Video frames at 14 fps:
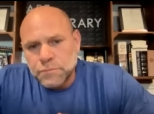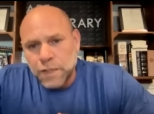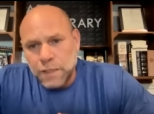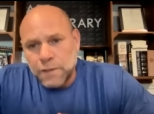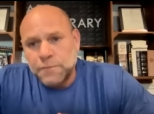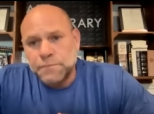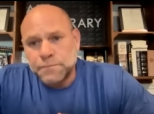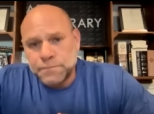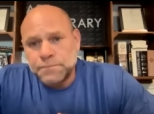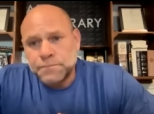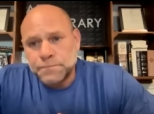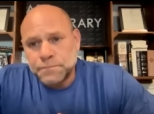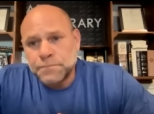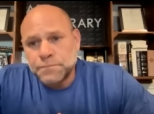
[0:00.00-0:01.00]
for
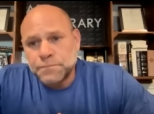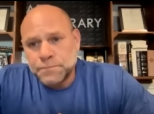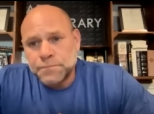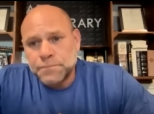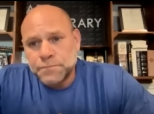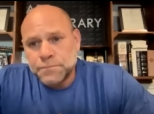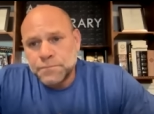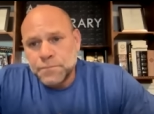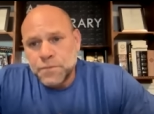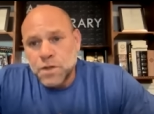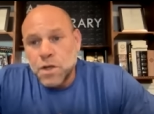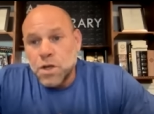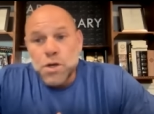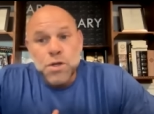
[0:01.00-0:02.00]
years, and it's
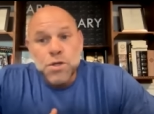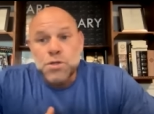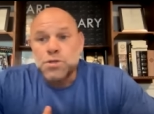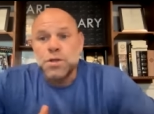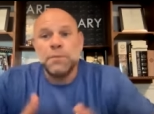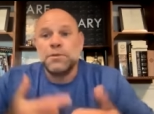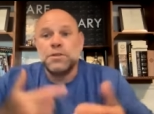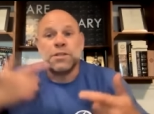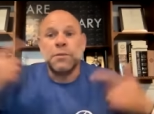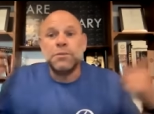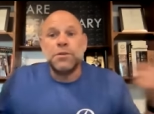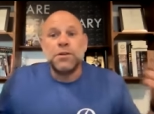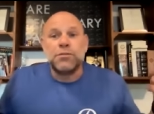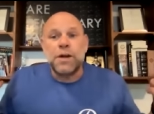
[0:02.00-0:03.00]
constant you know, some
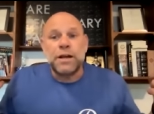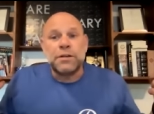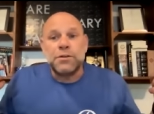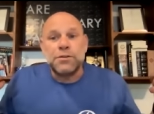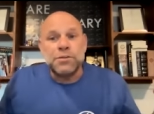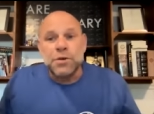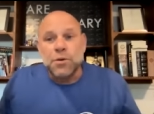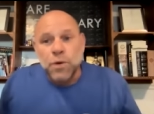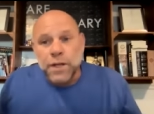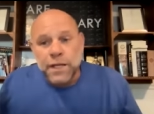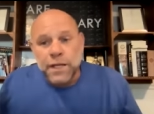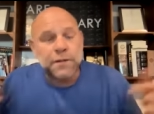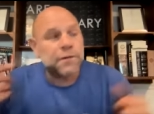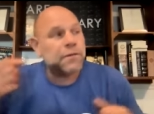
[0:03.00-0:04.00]
some directors
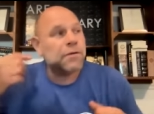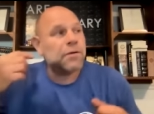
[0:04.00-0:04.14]
are with